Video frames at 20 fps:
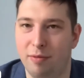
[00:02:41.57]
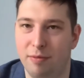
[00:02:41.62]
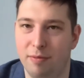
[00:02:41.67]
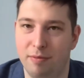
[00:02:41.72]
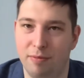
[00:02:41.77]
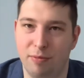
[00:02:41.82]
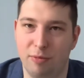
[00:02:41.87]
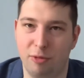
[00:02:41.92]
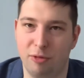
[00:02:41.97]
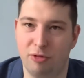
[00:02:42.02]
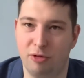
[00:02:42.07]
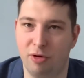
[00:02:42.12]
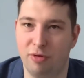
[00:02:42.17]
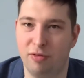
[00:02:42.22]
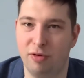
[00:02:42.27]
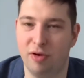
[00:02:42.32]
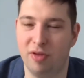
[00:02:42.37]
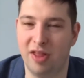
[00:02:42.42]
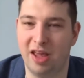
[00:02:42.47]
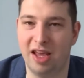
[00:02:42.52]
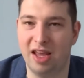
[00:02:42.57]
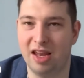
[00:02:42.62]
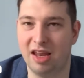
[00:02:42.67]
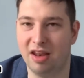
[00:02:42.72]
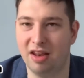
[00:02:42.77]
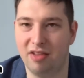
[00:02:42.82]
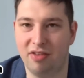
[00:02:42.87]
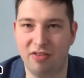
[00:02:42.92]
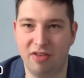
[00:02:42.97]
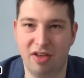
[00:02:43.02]
reserve your ticket, that
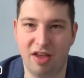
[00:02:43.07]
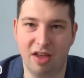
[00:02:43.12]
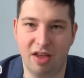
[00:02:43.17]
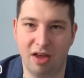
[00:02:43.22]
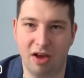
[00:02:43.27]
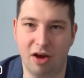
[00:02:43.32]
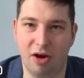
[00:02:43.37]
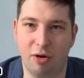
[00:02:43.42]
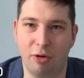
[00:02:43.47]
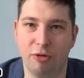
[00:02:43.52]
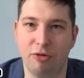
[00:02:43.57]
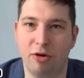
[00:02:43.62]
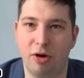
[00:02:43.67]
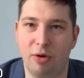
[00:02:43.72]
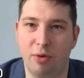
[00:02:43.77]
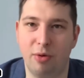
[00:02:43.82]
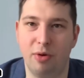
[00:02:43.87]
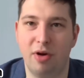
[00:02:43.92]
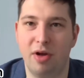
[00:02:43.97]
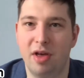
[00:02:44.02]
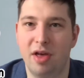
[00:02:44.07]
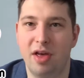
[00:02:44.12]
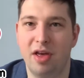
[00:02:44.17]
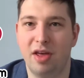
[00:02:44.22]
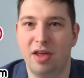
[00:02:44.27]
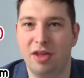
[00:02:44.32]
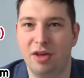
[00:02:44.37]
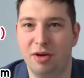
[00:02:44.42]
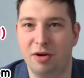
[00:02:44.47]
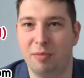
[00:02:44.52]
it's also
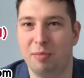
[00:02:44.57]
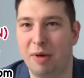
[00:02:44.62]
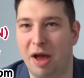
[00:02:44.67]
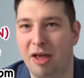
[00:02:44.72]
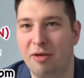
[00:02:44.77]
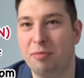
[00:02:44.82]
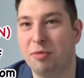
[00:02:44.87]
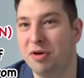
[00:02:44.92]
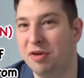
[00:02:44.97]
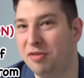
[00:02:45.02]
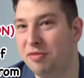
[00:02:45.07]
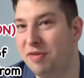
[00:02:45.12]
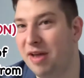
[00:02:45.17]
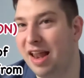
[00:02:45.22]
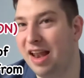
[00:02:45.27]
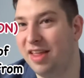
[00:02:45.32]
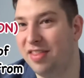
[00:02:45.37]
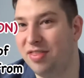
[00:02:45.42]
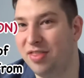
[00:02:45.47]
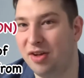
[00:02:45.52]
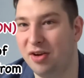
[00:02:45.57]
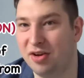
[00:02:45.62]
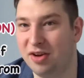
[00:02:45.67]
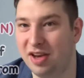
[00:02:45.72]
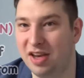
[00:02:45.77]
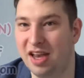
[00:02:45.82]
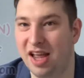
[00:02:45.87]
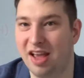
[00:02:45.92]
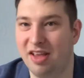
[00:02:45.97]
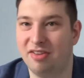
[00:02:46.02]
your passport is valid 30
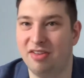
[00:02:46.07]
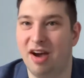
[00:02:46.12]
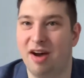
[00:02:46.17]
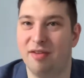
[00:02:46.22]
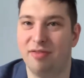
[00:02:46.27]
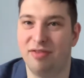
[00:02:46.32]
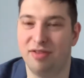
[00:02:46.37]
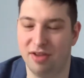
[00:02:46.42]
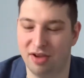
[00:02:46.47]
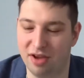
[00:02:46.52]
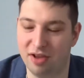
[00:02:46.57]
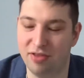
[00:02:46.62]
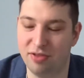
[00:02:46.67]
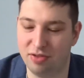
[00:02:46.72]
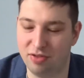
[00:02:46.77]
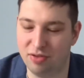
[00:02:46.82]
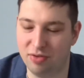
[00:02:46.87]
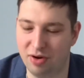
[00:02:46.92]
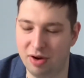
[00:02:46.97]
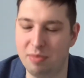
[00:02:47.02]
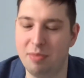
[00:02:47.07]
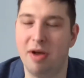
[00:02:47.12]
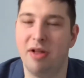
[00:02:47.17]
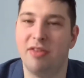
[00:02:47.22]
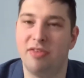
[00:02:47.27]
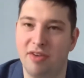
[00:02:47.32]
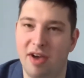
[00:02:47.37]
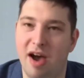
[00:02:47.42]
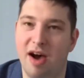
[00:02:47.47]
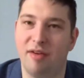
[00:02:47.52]
days after 3
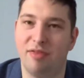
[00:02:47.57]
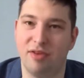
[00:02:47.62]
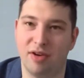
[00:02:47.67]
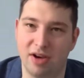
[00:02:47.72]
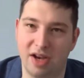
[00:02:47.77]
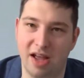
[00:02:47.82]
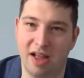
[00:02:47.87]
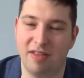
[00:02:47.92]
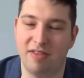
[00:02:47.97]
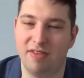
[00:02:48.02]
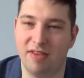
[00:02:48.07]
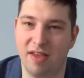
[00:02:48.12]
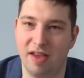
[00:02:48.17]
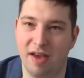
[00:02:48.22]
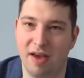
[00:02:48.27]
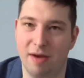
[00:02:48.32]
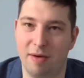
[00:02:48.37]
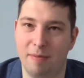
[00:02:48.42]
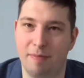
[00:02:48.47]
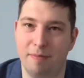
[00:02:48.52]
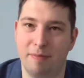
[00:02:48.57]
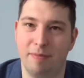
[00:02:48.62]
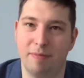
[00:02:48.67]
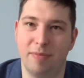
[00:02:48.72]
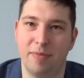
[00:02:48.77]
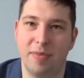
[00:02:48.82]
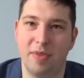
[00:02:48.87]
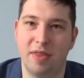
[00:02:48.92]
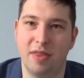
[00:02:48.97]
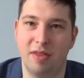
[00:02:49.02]
months after that
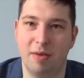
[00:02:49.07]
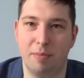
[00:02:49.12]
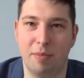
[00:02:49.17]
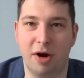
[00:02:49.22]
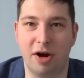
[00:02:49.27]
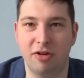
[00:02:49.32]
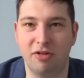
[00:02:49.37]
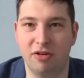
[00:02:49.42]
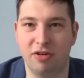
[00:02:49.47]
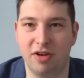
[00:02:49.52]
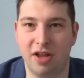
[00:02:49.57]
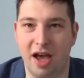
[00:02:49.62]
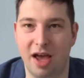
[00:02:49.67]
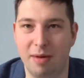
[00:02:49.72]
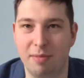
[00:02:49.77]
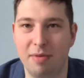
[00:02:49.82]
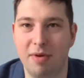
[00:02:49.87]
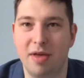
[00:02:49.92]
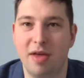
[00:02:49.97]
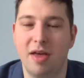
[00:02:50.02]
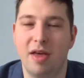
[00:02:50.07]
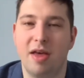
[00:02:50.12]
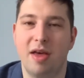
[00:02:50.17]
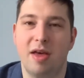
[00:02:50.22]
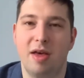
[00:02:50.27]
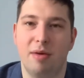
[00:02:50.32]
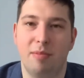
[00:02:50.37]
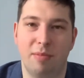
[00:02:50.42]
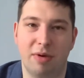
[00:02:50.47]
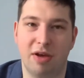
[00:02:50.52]
departure time,
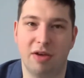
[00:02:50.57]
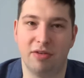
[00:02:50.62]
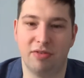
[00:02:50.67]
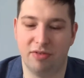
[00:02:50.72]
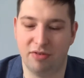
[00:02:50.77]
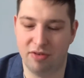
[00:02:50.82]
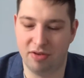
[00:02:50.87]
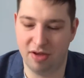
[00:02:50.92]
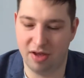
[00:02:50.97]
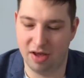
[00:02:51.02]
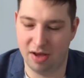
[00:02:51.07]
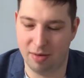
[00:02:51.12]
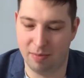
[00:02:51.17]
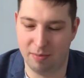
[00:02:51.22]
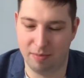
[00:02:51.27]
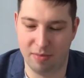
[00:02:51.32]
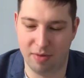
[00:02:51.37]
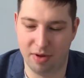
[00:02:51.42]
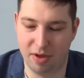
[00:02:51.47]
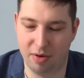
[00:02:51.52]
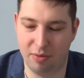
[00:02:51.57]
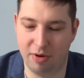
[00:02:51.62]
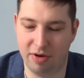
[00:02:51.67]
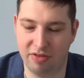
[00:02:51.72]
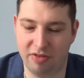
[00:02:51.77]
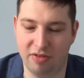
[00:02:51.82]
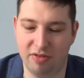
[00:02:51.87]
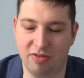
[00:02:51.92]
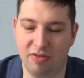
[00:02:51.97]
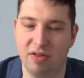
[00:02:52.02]
because
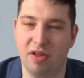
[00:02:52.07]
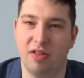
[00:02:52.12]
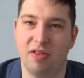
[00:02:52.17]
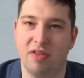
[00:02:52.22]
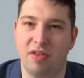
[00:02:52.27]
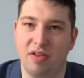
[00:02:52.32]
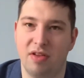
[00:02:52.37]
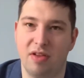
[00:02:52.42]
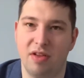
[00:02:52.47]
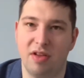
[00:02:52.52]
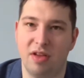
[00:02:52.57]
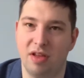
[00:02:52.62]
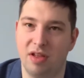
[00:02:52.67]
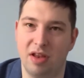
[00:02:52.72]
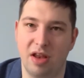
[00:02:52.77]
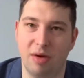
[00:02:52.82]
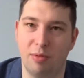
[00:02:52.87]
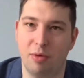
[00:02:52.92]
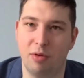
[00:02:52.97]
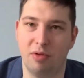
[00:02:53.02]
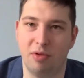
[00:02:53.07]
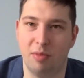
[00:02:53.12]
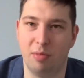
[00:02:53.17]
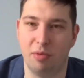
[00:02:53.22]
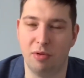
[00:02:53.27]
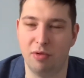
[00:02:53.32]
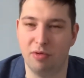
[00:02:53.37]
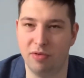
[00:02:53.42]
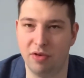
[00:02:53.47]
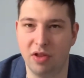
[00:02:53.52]
otherwise they won't
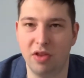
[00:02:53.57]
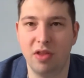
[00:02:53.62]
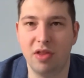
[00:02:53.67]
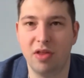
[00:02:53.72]
approve it.